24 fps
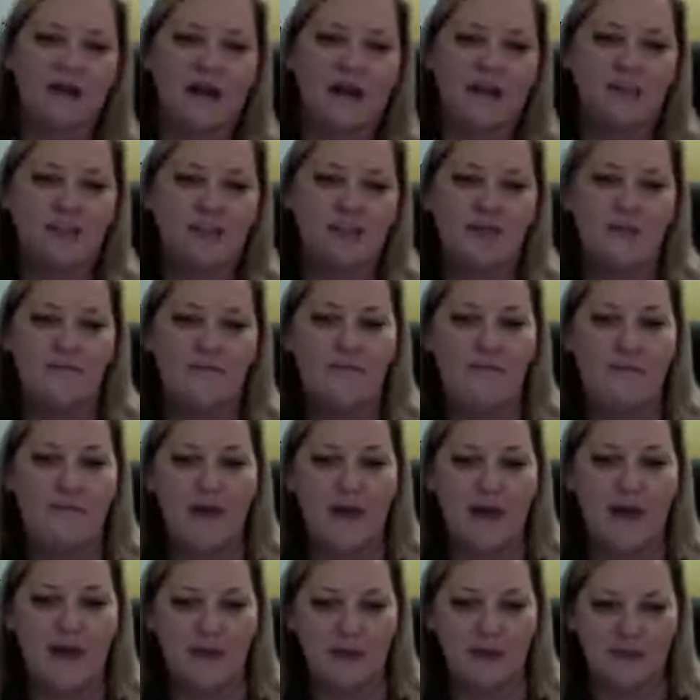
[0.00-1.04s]
actually
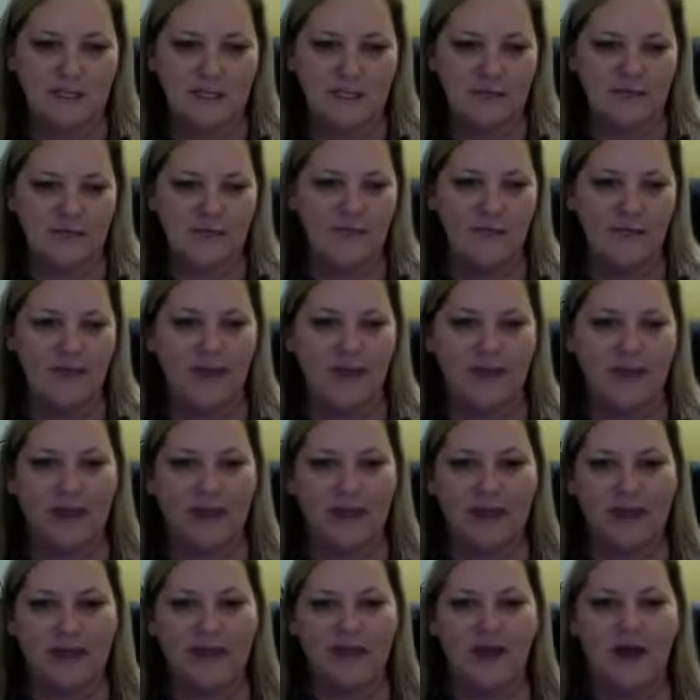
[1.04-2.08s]
mailed to
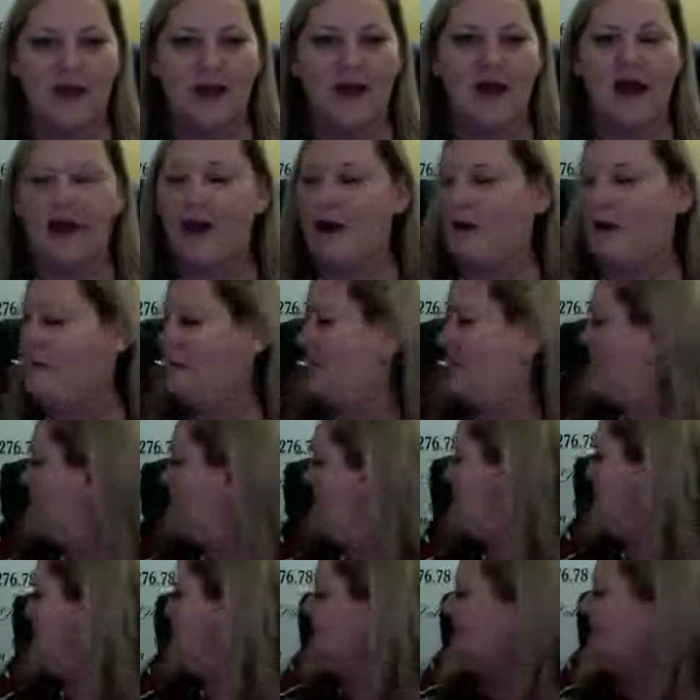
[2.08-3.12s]
me in
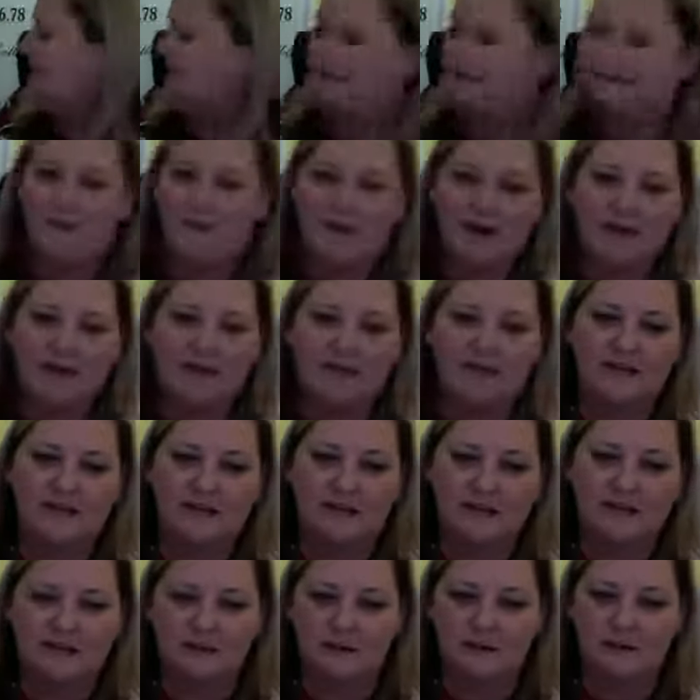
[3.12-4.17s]
this FedEx box
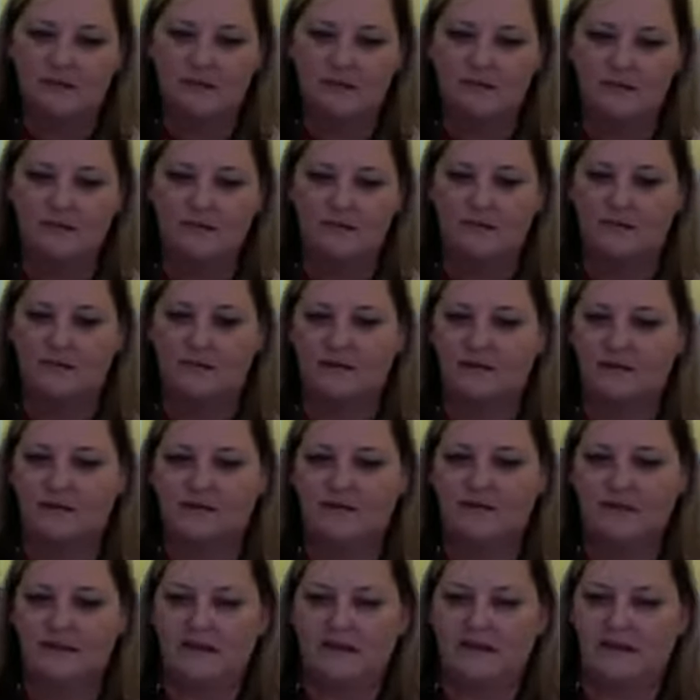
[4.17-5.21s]
down here. You can
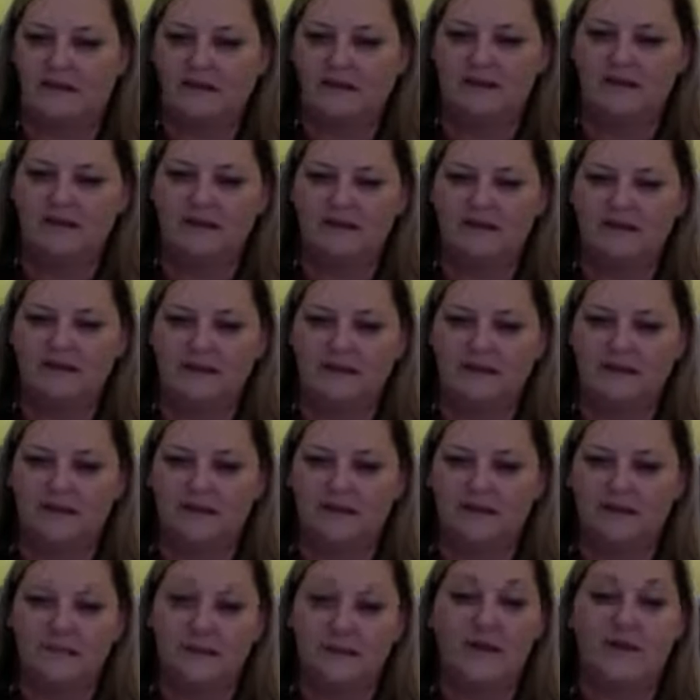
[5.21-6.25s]
see there it says it's
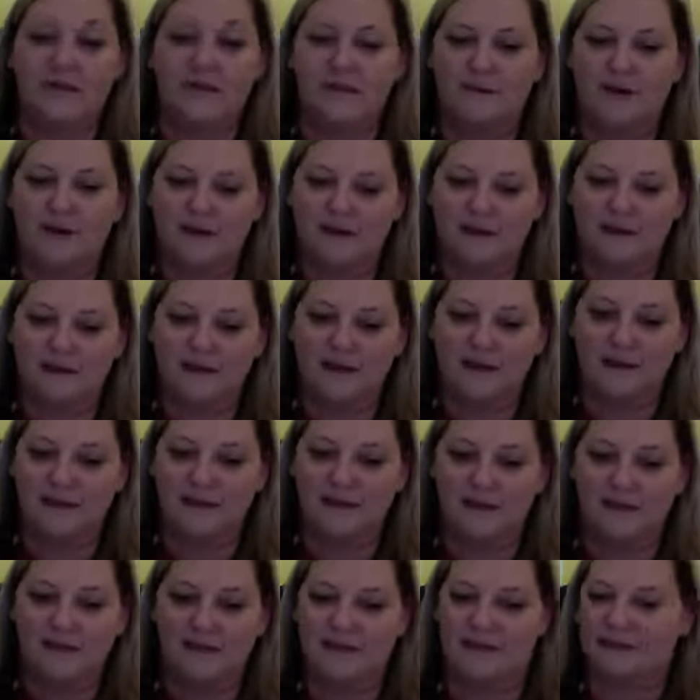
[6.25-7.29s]
about the same
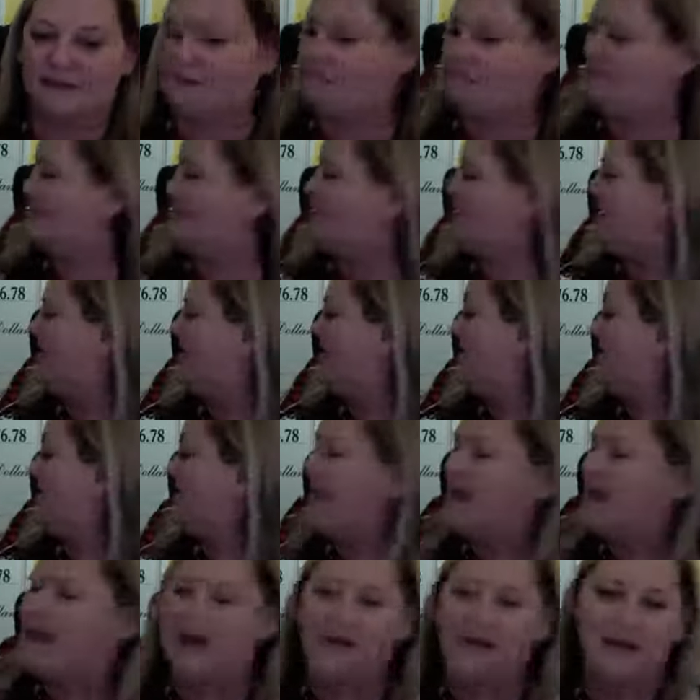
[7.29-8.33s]
length as the check.
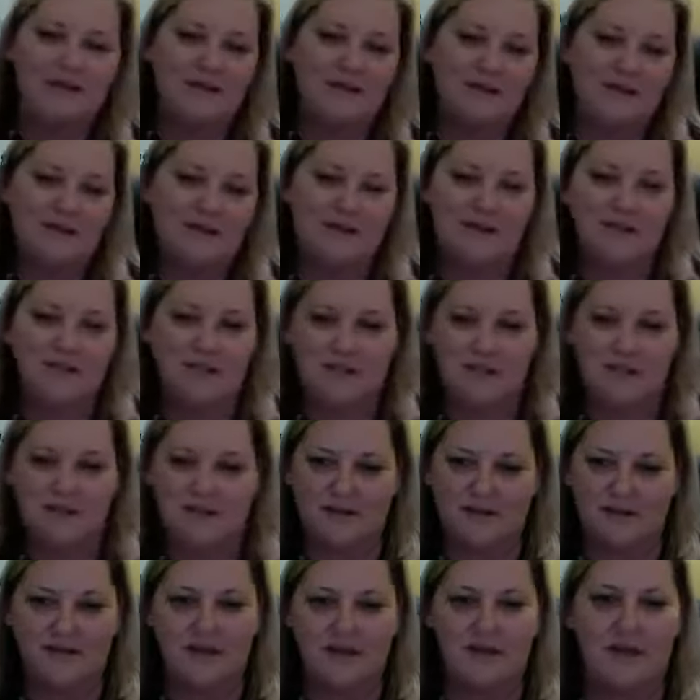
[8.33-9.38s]
And it says the check's
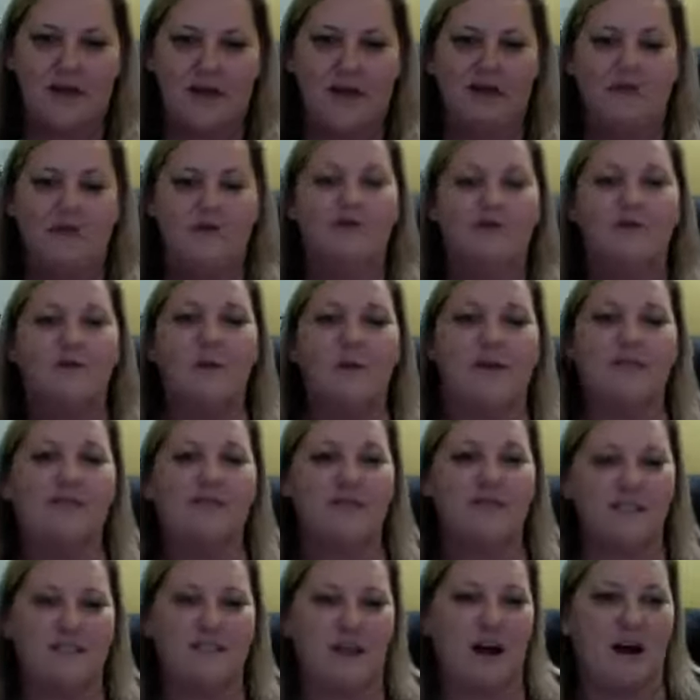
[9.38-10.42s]
in the mail. And so my
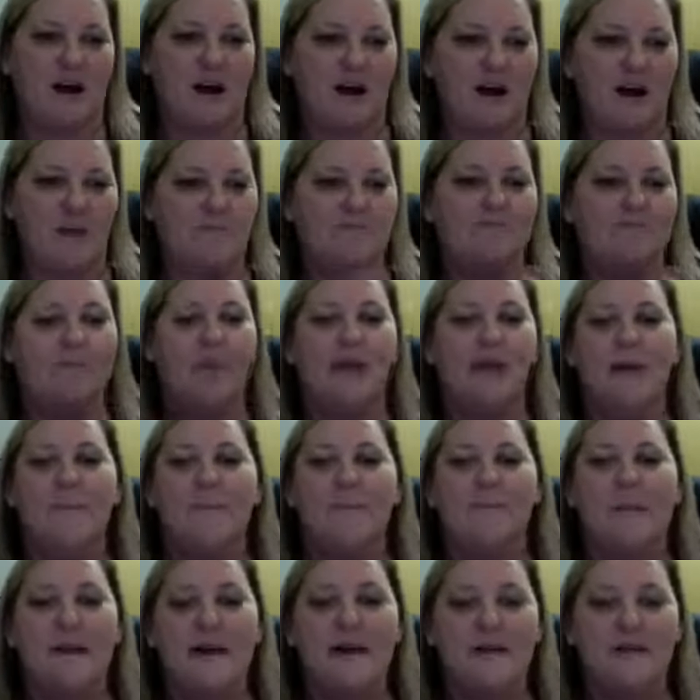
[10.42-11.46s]
friend Tom
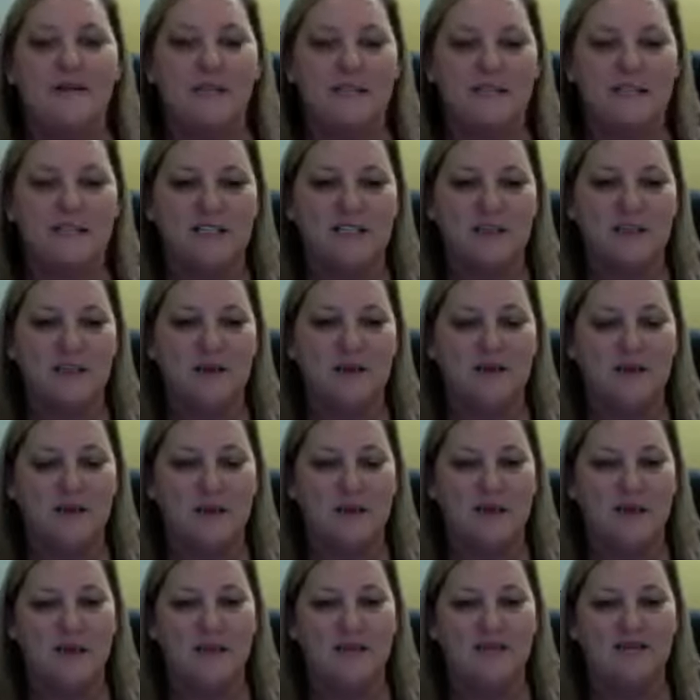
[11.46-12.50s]
mailed it to
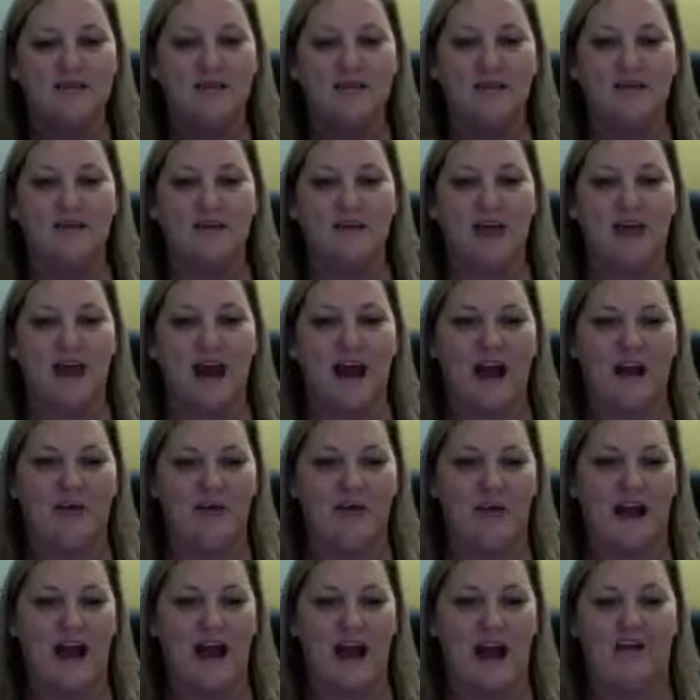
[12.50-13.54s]
me so that I
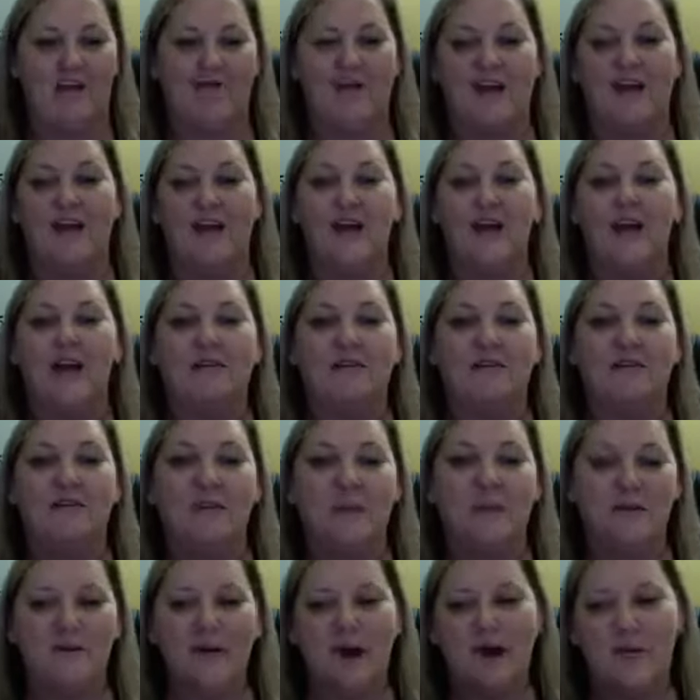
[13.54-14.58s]
would have it. So
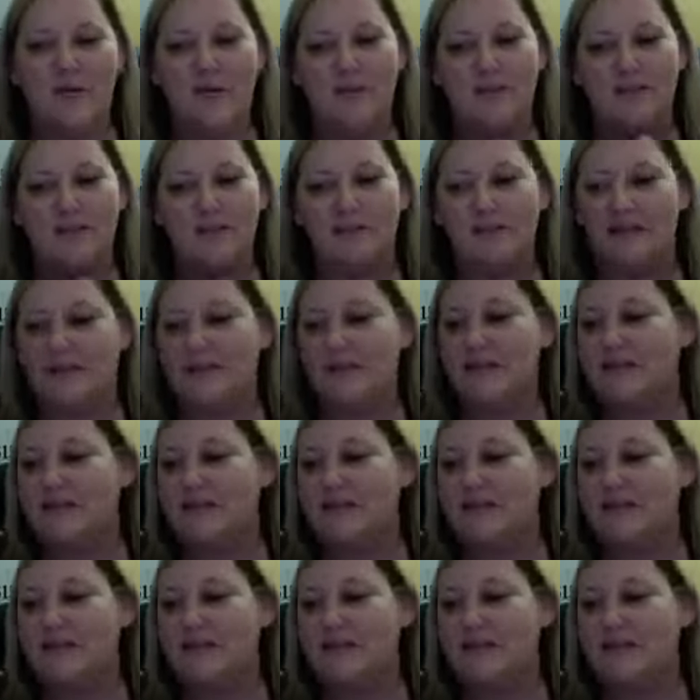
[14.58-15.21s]
then when I went to the